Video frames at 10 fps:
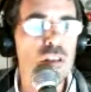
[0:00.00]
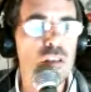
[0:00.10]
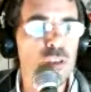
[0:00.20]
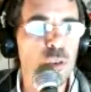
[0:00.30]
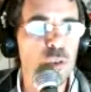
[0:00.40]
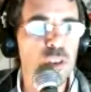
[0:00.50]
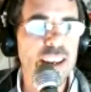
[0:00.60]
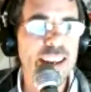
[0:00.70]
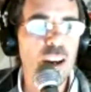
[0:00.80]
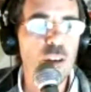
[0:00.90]
So check
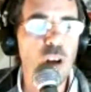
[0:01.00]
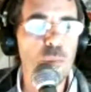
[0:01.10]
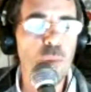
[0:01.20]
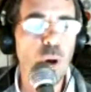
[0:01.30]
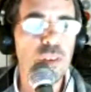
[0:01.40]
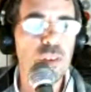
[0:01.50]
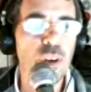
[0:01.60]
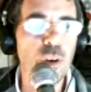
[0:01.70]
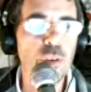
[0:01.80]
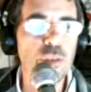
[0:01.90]
out both of
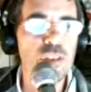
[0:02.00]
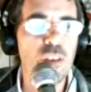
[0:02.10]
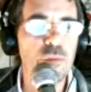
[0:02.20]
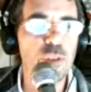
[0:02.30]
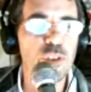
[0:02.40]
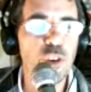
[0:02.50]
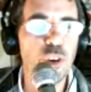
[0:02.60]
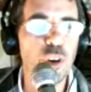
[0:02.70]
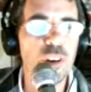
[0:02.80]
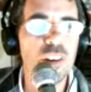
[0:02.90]
those for sure.